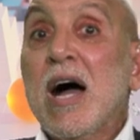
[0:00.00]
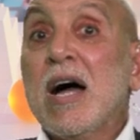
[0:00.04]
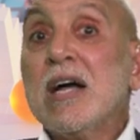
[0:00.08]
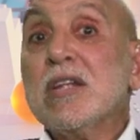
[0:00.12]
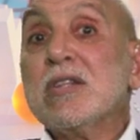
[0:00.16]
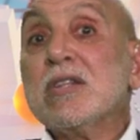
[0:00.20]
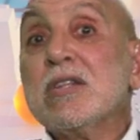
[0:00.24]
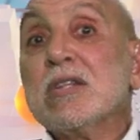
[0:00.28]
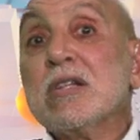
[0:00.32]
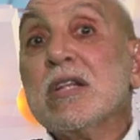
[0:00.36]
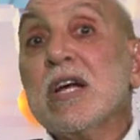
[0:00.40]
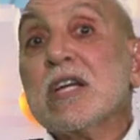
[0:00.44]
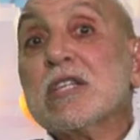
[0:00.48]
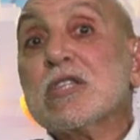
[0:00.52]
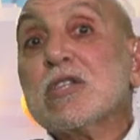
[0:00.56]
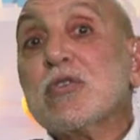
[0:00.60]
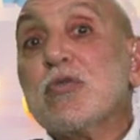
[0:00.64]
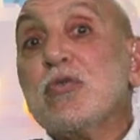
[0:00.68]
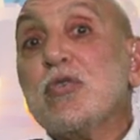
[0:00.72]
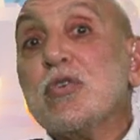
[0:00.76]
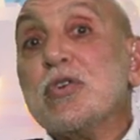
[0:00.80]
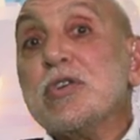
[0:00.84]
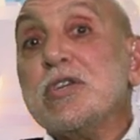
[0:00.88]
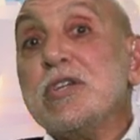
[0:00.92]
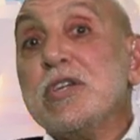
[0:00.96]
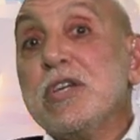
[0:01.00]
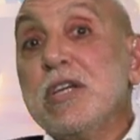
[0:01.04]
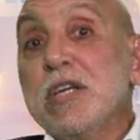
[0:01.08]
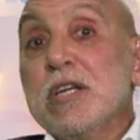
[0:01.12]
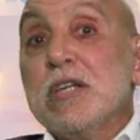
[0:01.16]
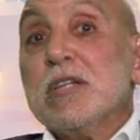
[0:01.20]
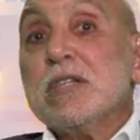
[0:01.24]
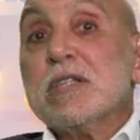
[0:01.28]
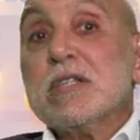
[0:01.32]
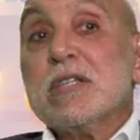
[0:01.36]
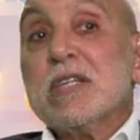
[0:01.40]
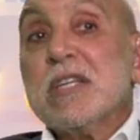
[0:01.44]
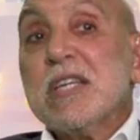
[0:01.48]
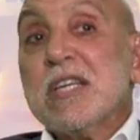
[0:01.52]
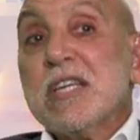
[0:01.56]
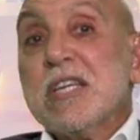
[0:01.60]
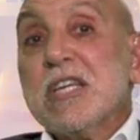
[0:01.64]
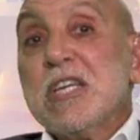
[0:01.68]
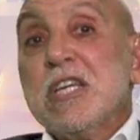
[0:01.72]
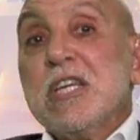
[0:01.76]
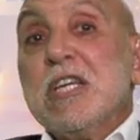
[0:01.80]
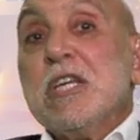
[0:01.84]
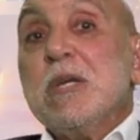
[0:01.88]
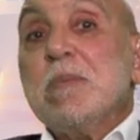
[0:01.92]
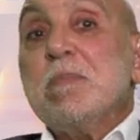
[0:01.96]
and last for years,
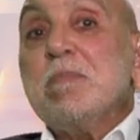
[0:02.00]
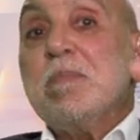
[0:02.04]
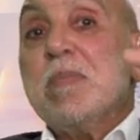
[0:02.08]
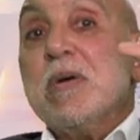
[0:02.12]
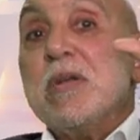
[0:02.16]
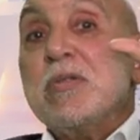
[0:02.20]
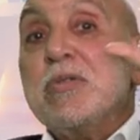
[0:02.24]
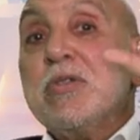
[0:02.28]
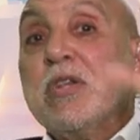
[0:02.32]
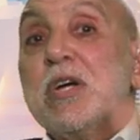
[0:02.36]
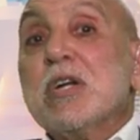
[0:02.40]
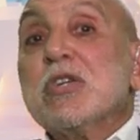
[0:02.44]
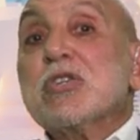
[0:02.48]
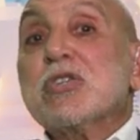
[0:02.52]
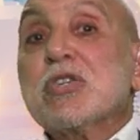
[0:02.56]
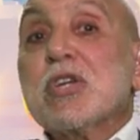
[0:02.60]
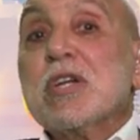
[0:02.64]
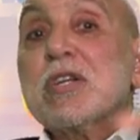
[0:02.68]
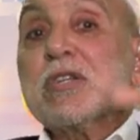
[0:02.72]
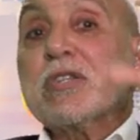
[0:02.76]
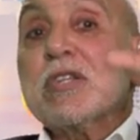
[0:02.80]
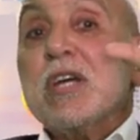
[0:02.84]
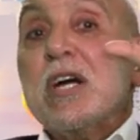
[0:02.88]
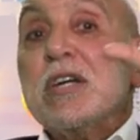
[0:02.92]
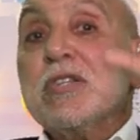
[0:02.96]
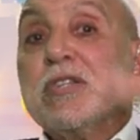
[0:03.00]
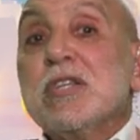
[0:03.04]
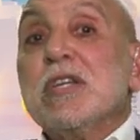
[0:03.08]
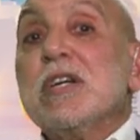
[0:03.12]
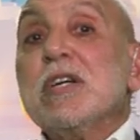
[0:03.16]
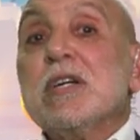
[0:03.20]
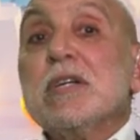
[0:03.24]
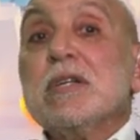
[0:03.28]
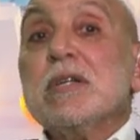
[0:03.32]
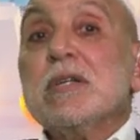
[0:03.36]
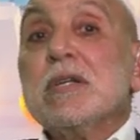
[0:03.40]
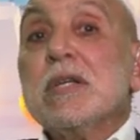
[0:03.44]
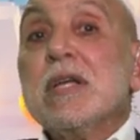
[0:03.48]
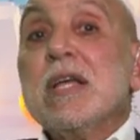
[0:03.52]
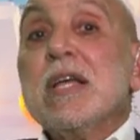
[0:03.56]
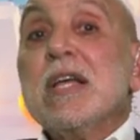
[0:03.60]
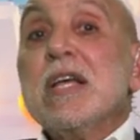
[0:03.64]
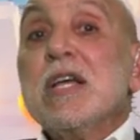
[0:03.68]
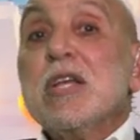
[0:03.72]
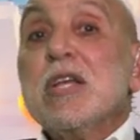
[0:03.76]
keep nurturing the idea,